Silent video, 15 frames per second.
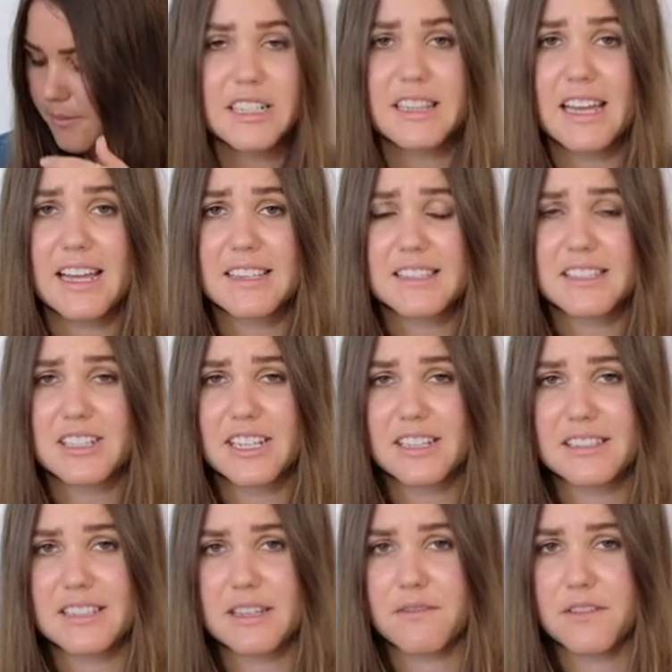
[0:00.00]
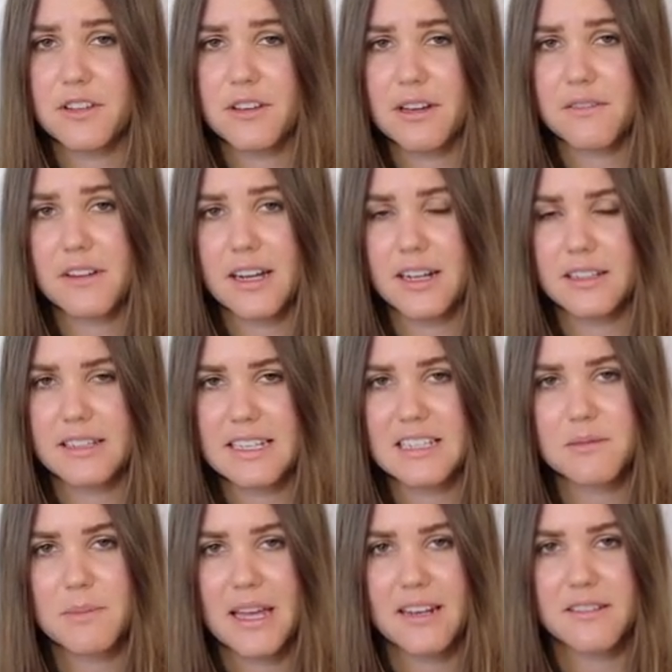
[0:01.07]
There is a chance if you have cut
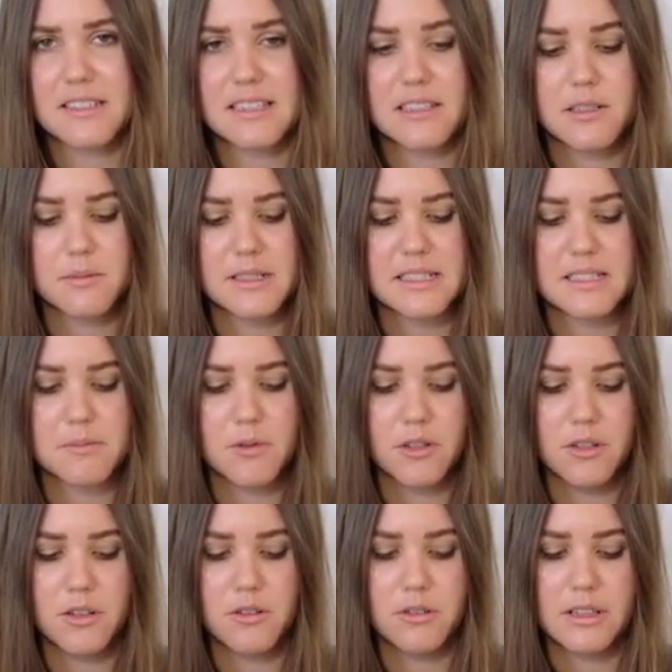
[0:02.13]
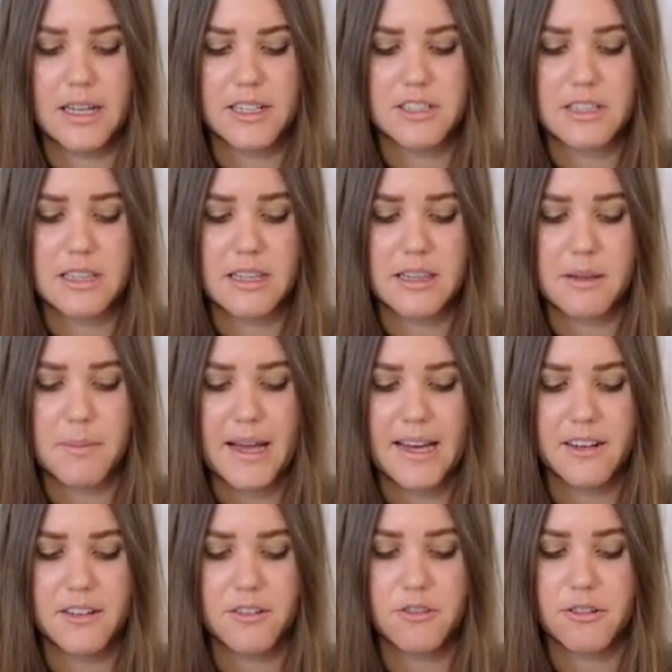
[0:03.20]
these panels a little bit smaller or larger than the
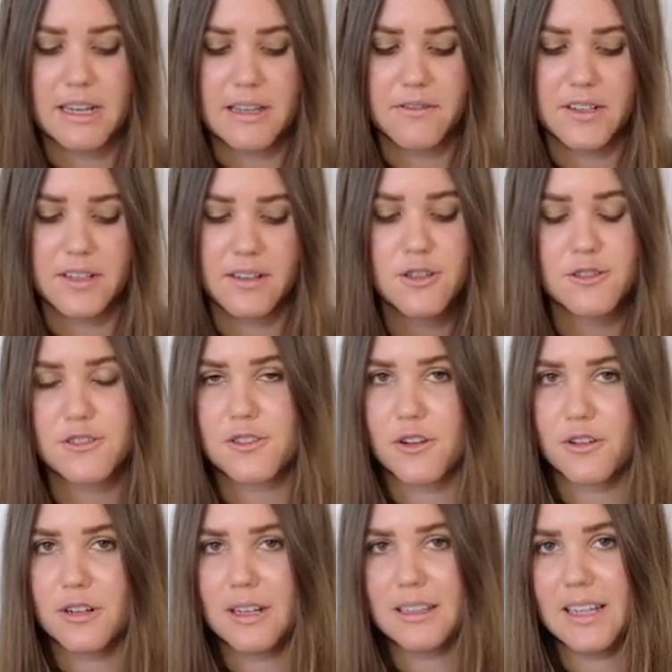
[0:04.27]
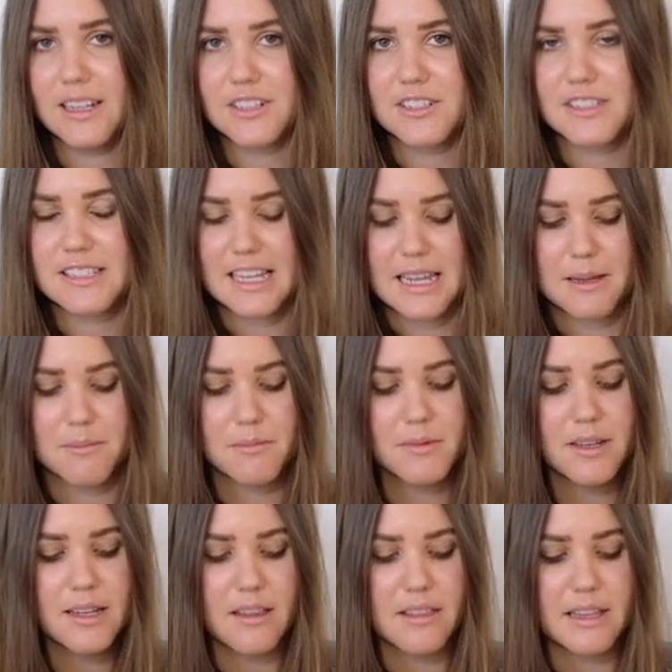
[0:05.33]
pattern or even sewn a larger seam
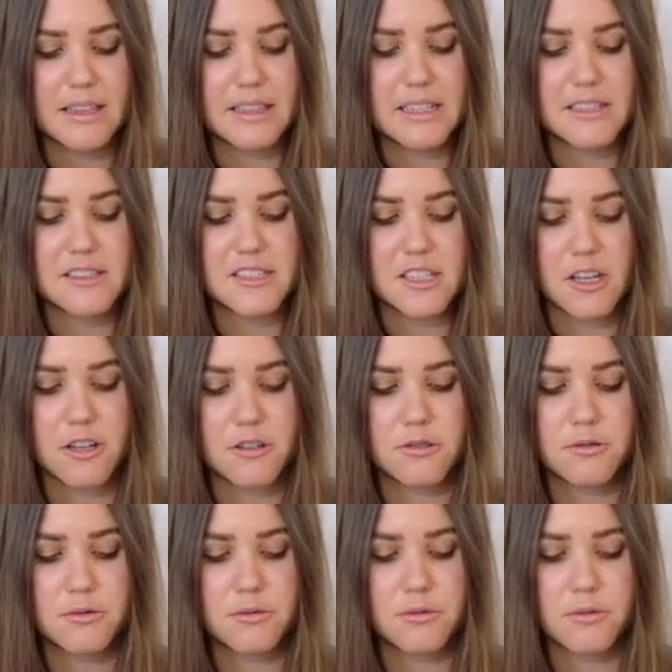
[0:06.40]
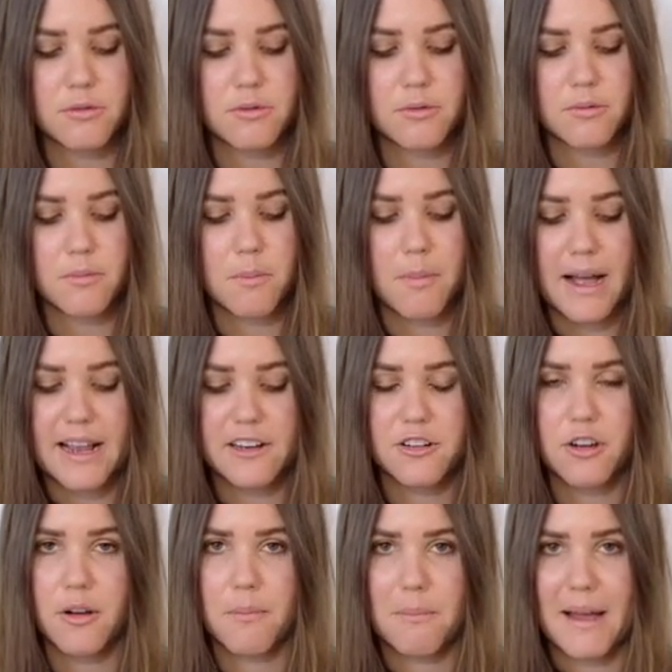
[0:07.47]
that this circle might
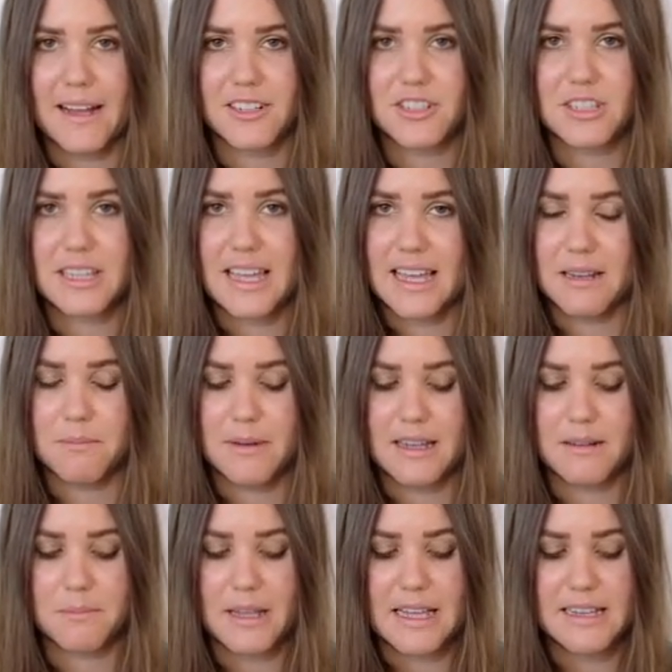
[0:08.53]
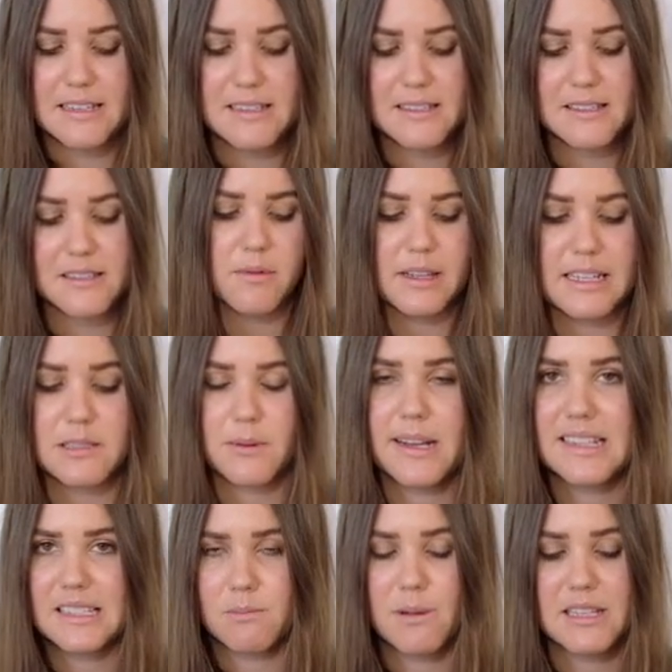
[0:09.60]
not match the headband piece. That's why
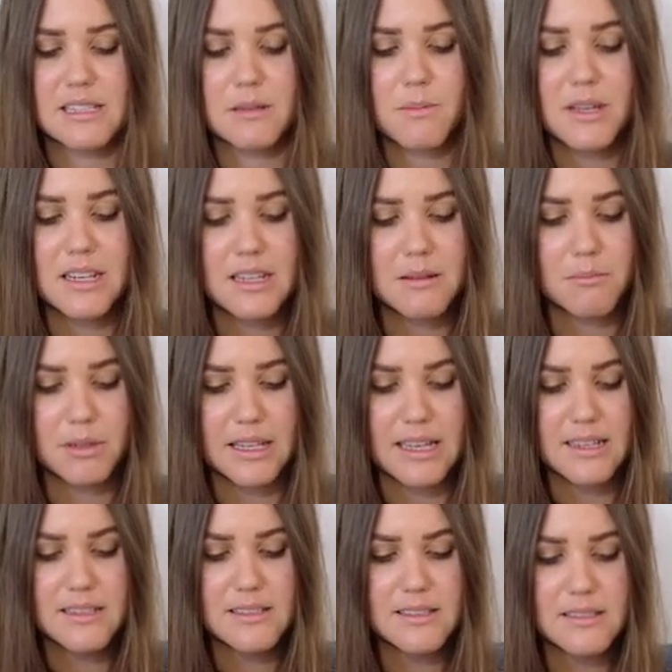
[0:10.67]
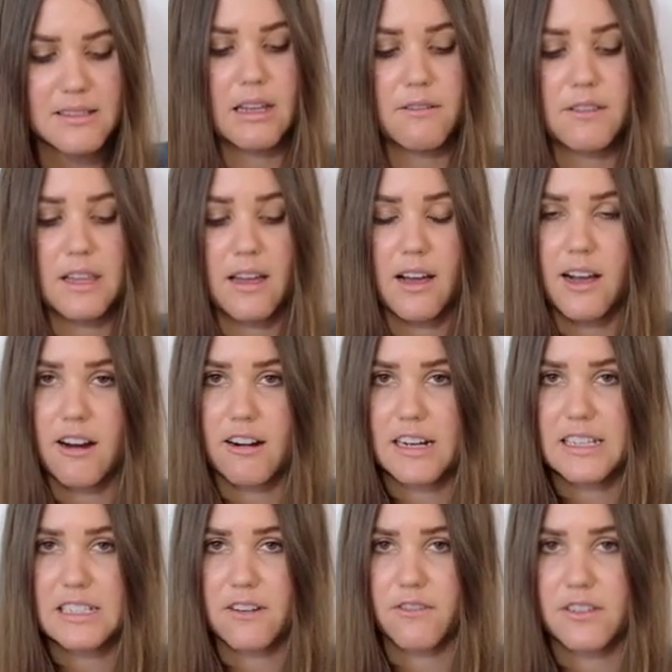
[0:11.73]
it's best to pin it in place. If there are
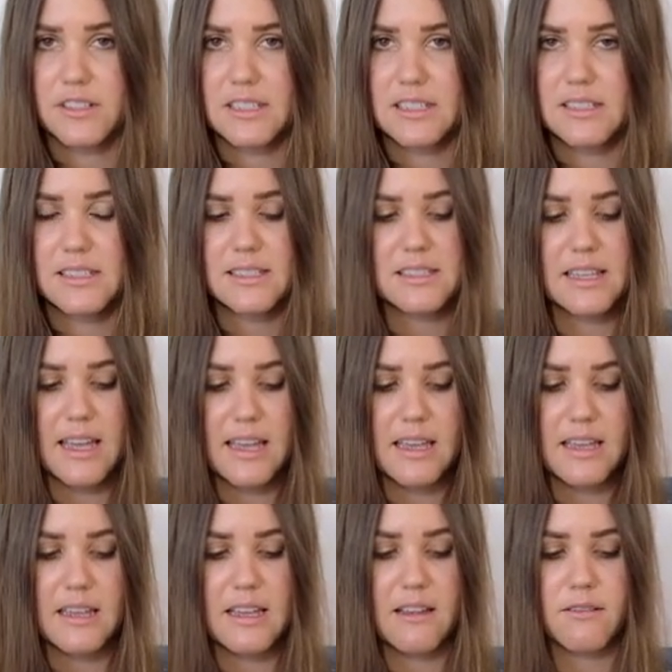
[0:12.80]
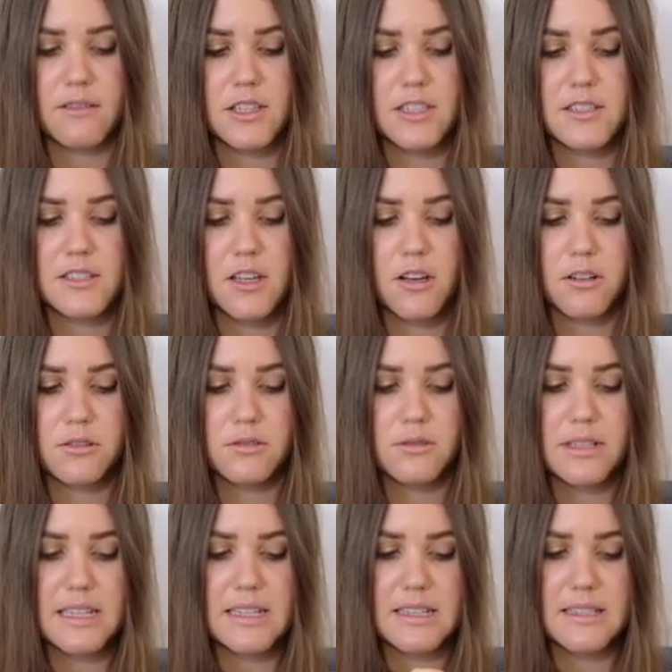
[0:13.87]
any differences, say if the
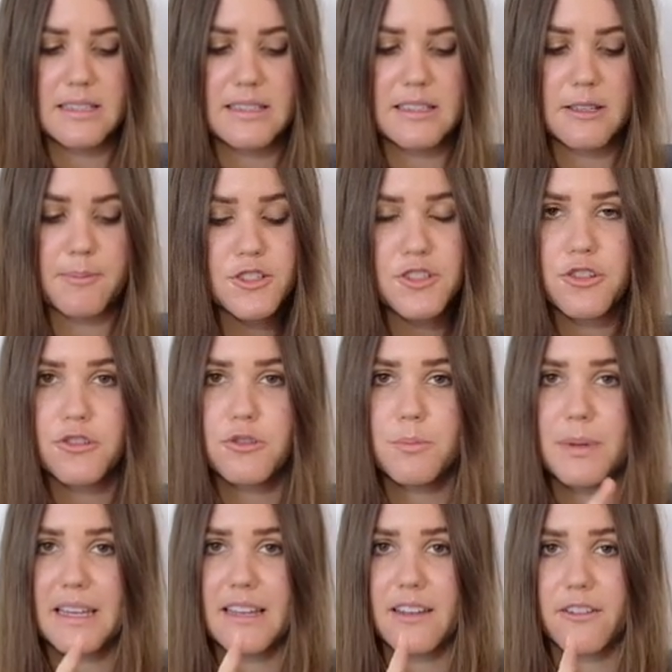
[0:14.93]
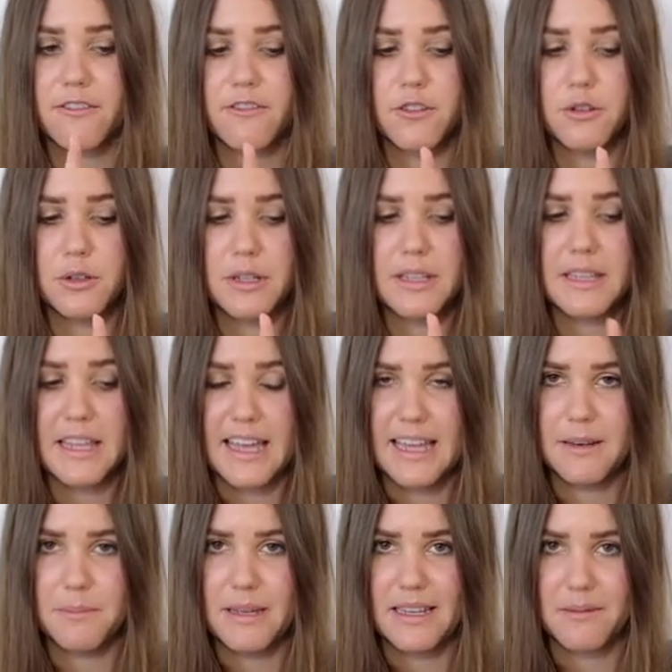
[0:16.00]
circle is too big for the
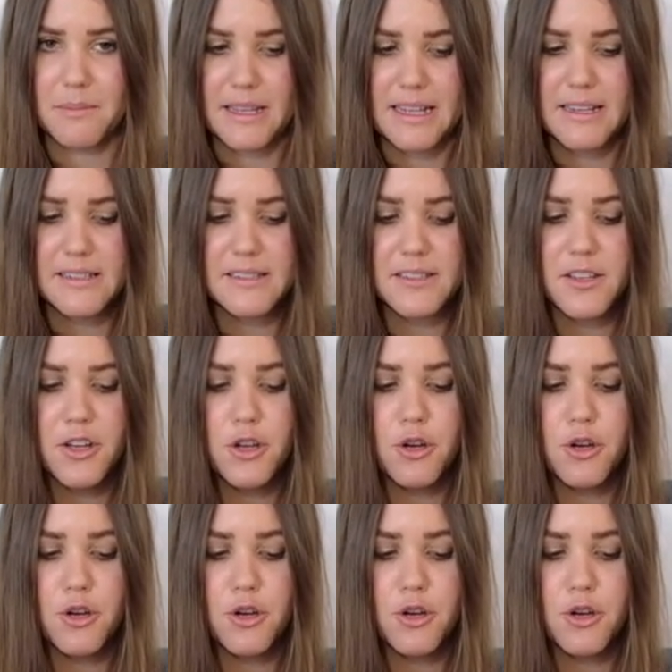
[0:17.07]
headband piece